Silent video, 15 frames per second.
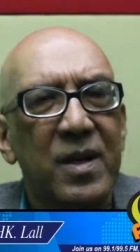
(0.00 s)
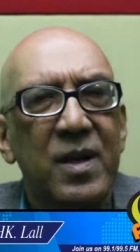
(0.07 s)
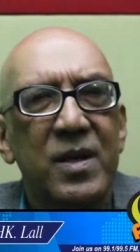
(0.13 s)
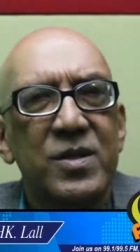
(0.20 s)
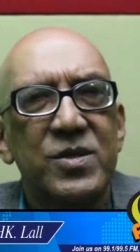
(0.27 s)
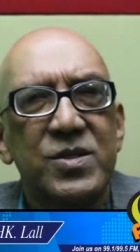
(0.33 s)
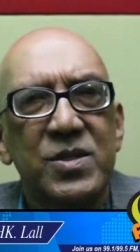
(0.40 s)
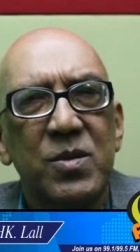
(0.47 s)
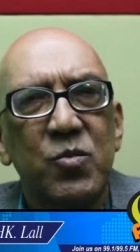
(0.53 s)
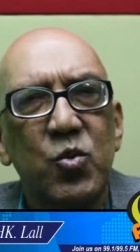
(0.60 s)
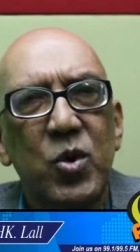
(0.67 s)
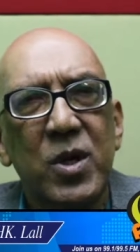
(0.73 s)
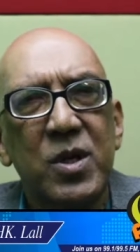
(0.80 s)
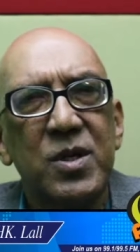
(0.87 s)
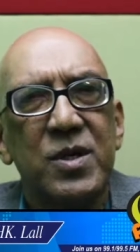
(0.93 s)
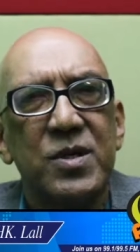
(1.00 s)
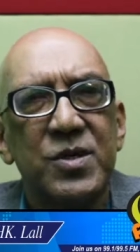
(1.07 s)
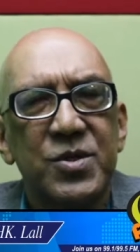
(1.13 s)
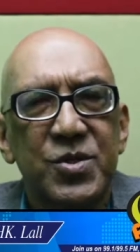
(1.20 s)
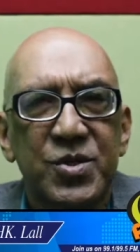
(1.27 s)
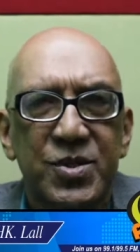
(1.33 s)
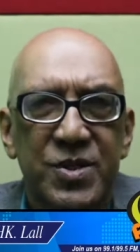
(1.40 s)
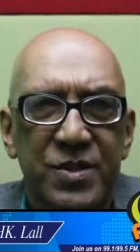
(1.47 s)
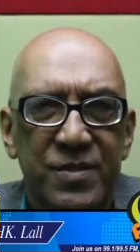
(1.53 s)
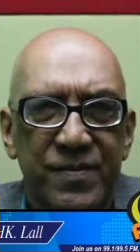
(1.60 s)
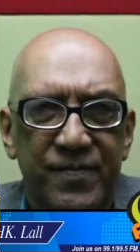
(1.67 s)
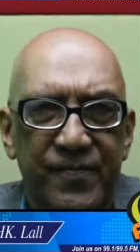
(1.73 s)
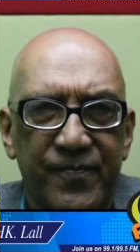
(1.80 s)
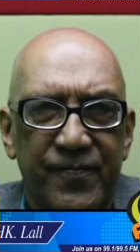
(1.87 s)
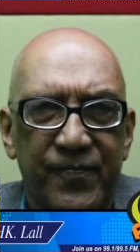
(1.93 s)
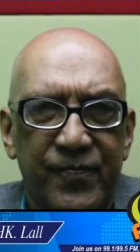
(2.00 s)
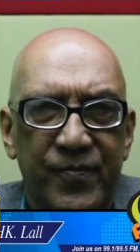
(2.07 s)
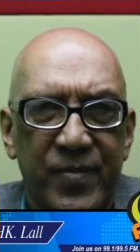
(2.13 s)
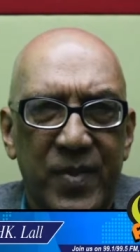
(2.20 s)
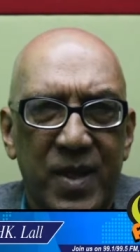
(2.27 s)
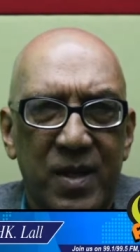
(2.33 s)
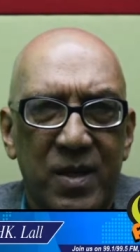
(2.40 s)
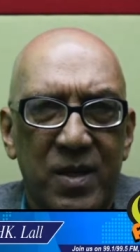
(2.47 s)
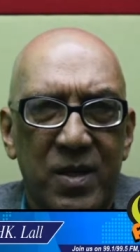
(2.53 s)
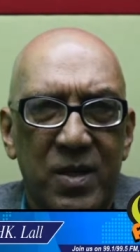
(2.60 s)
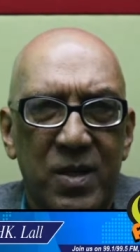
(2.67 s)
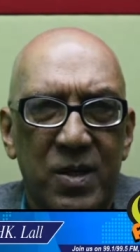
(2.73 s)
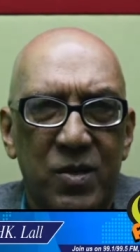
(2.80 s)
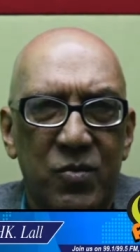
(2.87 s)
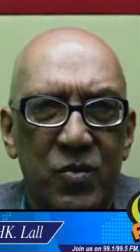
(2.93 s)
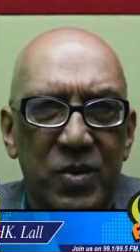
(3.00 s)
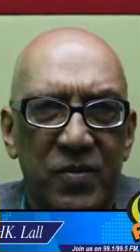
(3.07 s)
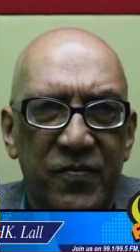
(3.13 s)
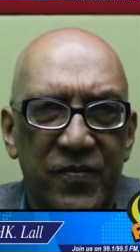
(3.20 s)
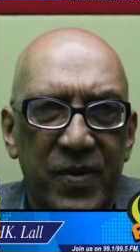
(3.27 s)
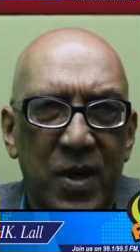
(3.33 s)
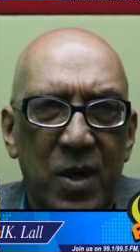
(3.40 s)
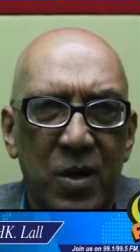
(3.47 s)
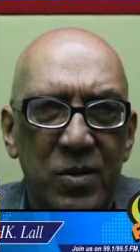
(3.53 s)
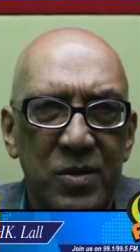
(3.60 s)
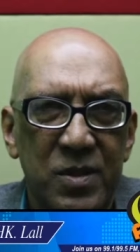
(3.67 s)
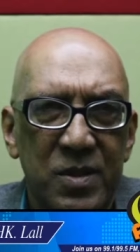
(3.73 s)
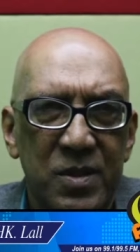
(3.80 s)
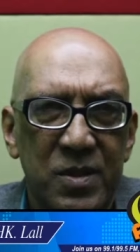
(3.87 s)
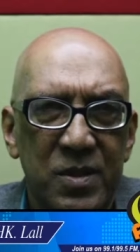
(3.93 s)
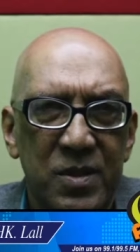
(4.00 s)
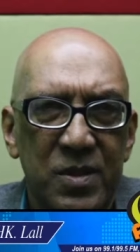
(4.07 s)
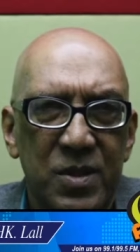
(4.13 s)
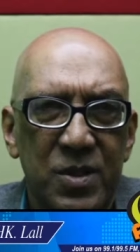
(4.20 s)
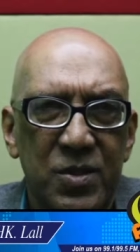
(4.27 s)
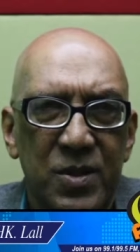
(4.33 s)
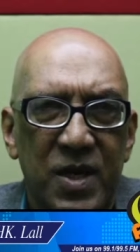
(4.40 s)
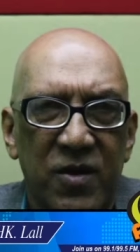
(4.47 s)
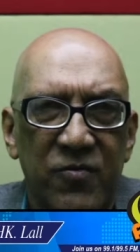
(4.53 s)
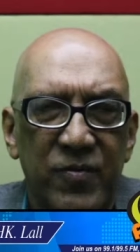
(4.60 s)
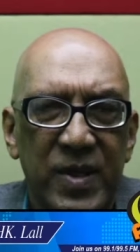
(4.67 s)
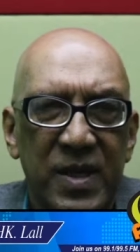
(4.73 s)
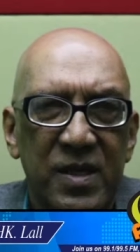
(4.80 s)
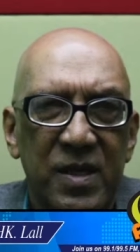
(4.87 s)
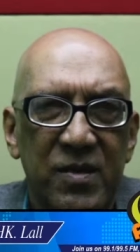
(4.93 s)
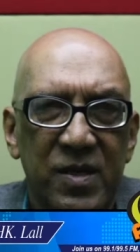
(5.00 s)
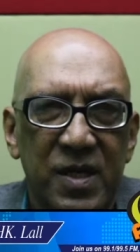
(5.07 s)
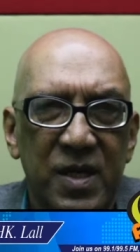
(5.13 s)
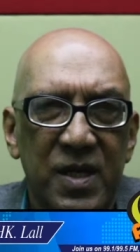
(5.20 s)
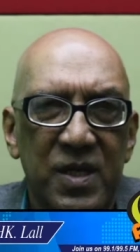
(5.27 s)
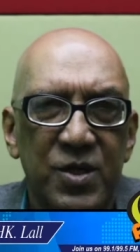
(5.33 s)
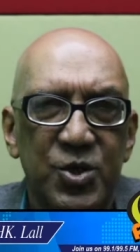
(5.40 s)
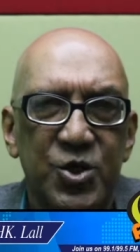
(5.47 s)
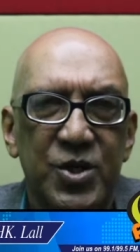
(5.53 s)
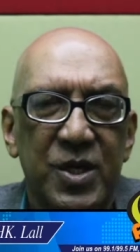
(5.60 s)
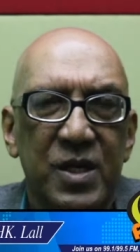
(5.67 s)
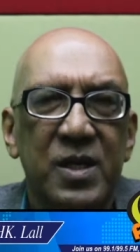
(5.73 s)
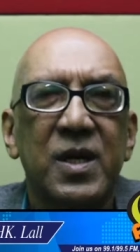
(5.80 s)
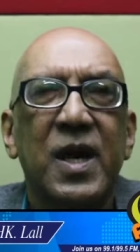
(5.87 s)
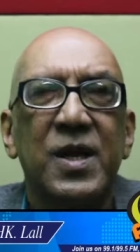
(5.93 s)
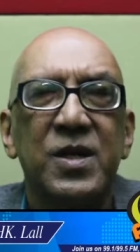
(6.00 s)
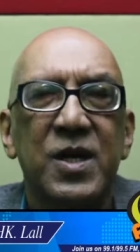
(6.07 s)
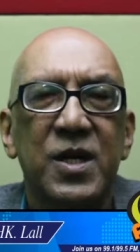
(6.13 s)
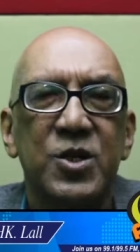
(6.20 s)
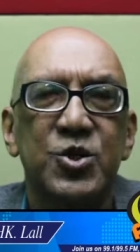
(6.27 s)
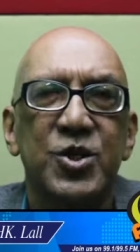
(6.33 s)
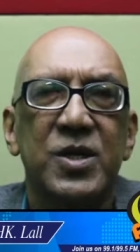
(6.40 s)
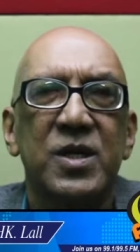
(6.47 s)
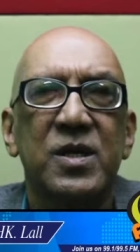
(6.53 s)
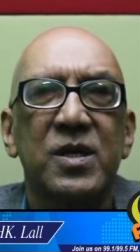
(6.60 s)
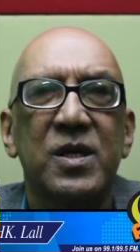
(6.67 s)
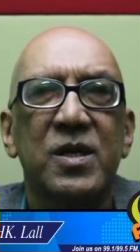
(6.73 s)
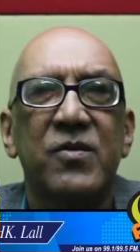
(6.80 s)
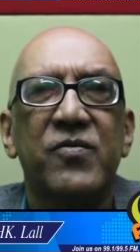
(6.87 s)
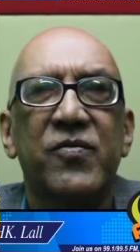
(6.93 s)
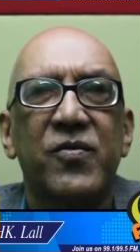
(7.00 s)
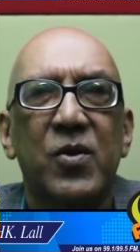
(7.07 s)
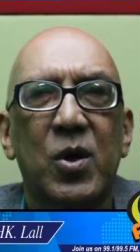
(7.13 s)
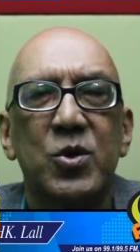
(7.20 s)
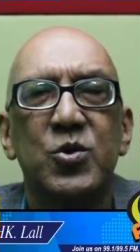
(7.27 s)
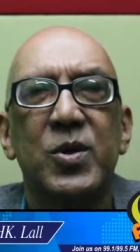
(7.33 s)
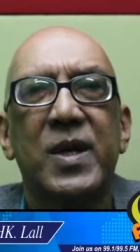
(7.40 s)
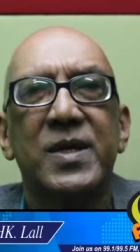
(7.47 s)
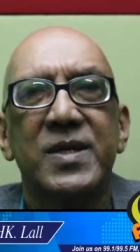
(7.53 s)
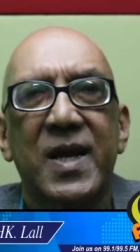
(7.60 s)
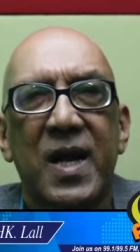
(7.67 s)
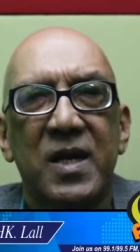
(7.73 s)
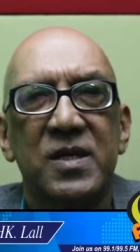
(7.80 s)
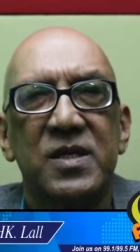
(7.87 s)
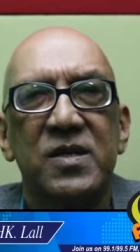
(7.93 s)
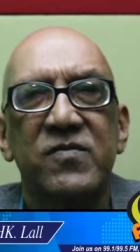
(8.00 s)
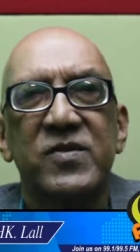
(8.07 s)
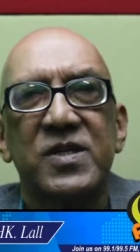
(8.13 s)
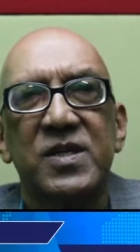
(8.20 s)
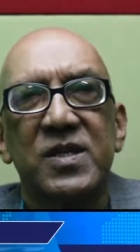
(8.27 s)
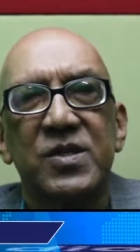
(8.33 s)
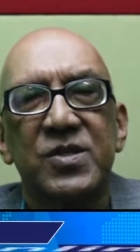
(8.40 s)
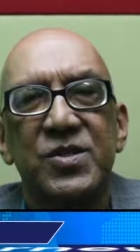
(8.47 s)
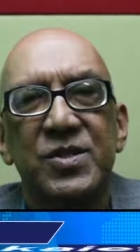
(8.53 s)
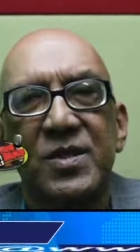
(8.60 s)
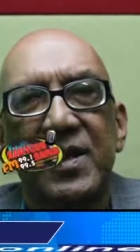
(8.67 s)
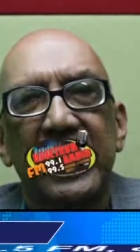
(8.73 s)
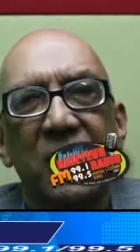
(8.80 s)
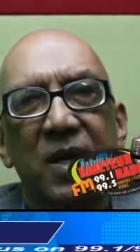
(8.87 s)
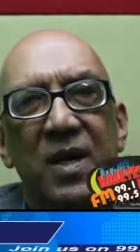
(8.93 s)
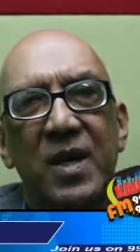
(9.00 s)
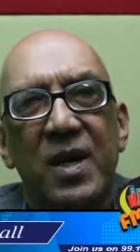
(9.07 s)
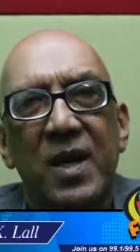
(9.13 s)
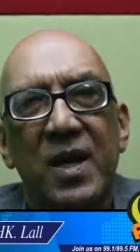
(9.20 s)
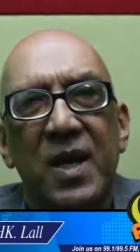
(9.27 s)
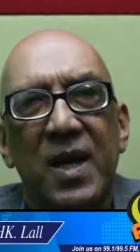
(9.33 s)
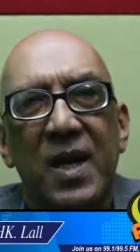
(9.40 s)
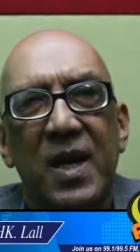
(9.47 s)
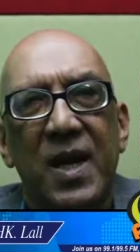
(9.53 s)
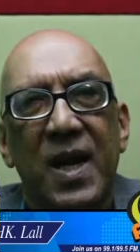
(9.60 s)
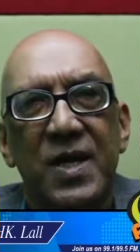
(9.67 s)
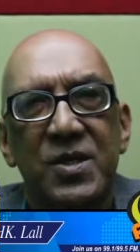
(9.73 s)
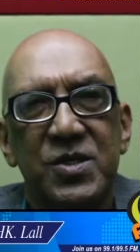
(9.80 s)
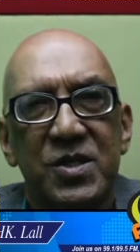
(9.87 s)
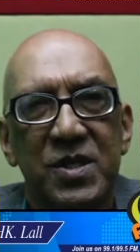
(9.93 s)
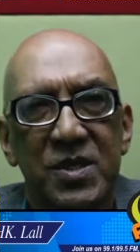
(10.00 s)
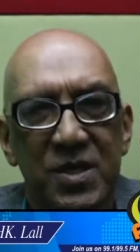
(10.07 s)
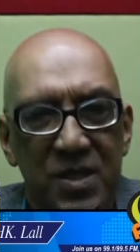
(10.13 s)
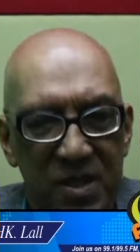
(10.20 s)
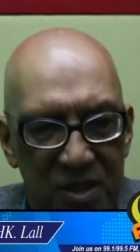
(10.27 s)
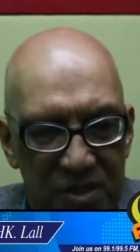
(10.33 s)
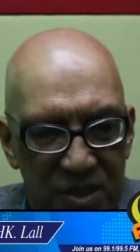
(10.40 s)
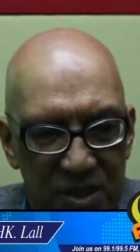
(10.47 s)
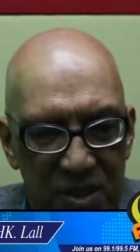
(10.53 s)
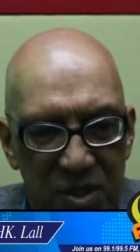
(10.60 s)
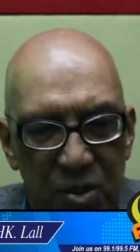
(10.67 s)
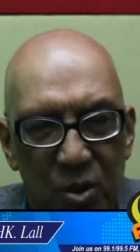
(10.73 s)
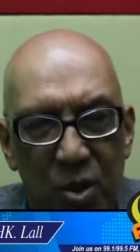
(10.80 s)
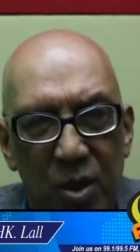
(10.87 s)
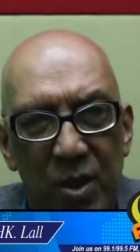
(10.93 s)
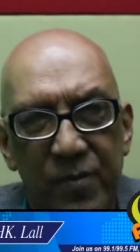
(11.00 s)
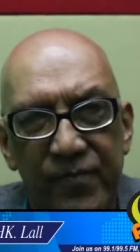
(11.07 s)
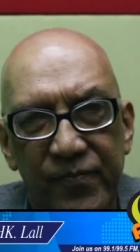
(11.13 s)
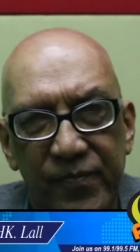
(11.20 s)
Some workers were found to have been engaging in fraudulent activities at City Hall